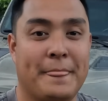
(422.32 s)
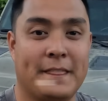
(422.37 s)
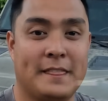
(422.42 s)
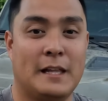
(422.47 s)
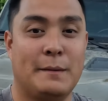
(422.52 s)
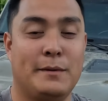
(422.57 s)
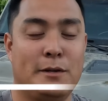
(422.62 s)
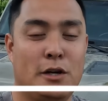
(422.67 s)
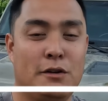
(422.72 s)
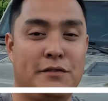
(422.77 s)

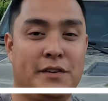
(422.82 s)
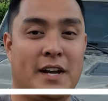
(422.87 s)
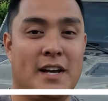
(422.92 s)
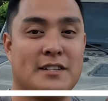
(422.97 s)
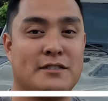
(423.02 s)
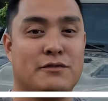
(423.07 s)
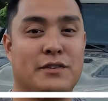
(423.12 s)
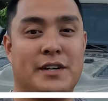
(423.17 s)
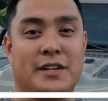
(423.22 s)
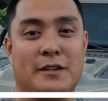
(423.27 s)
Let me know if you
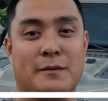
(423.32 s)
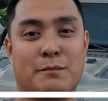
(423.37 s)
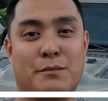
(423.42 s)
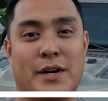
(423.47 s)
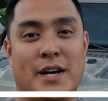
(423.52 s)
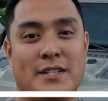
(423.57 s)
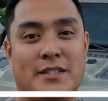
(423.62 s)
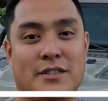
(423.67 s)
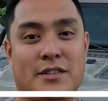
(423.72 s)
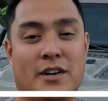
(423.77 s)
guys run a
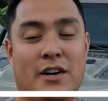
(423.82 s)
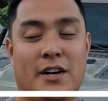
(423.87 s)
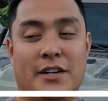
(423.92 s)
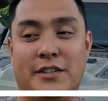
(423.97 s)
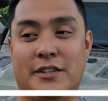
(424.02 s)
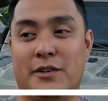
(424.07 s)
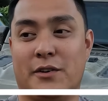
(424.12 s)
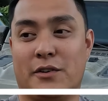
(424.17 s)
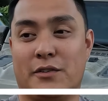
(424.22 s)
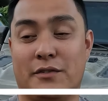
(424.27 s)
compressor on
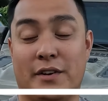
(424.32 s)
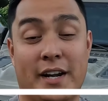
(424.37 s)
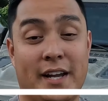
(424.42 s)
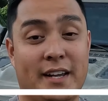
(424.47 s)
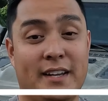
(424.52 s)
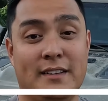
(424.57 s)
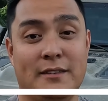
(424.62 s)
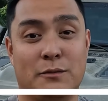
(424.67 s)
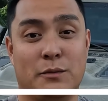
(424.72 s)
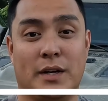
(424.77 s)
your
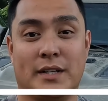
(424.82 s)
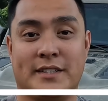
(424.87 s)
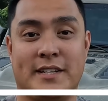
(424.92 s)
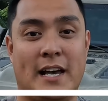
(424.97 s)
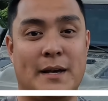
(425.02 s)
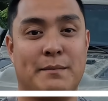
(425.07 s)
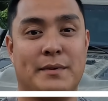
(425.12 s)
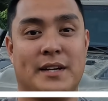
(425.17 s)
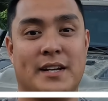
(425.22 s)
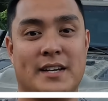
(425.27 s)
rig, what
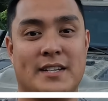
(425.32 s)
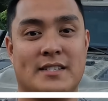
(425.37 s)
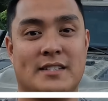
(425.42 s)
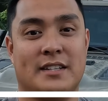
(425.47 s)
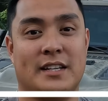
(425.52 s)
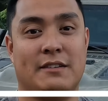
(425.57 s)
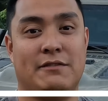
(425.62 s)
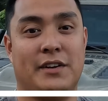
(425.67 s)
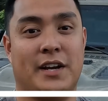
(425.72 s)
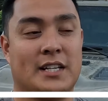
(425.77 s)
type it is,
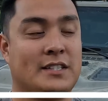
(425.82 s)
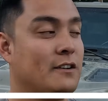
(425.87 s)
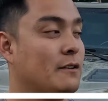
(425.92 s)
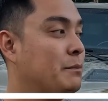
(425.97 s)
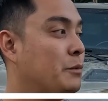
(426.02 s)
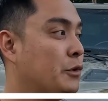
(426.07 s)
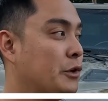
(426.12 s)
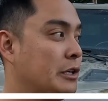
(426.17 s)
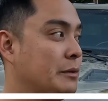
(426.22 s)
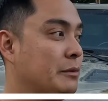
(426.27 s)
and if you guys have a
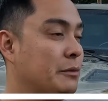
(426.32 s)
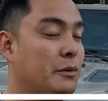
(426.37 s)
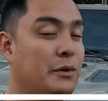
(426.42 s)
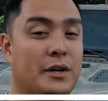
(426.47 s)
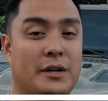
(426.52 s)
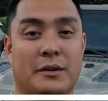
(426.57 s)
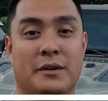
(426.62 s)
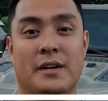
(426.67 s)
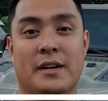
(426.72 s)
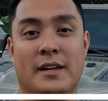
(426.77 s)
portable
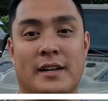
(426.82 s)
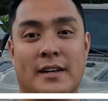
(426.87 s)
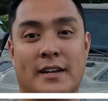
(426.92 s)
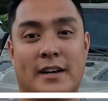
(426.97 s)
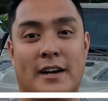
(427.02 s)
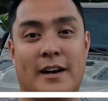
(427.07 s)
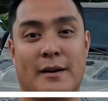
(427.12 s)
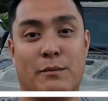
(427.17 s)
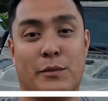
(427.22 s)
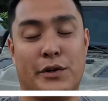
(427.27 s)
one,
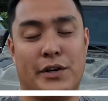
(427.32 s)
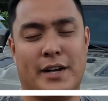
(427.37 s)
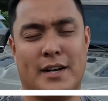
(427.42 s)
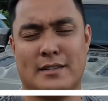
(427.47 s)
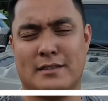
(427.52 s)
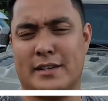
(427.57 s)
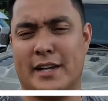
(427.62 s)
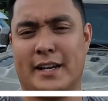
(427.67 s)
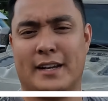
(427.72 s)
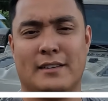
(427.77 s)
what you
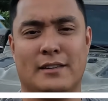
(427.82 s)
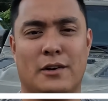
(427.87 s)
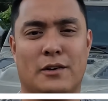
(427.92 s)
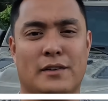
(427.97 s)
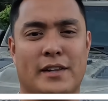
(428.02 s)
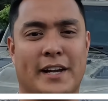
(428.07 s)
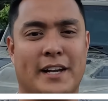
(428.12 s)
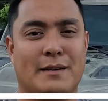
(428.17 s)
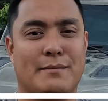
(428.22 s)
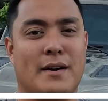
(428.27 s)
guys like and don't
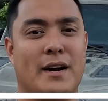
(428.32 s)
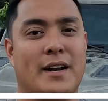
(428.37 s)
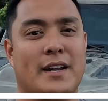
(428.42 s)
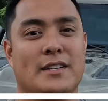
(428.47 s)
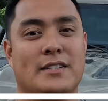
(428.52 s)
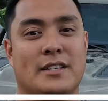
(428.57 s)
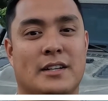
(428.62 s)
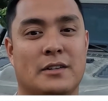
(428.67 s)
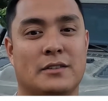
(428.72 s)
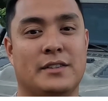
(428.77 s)
like about it.
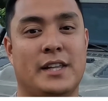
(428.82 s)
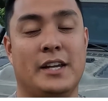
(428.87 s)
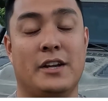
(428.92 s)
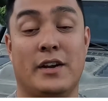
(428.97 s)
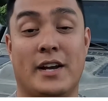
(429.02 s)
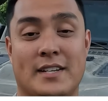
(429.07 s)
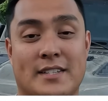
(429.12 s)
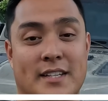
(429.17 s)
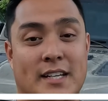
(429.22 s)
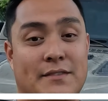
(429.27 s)
So thank you
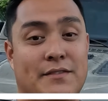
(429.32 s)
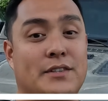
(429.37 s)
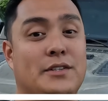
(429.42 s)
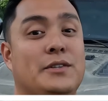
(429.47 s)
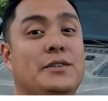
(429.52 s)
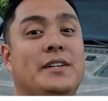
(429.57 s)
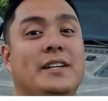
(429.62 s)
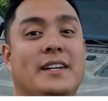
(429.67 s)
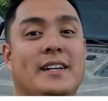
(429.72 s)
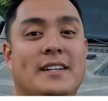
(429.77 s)
guys again for
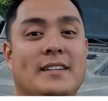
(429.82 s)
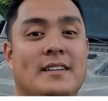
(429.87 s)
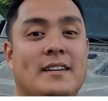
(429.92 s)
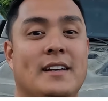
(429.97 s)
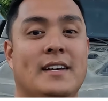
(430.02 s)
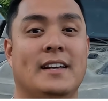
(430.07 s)
tuning in.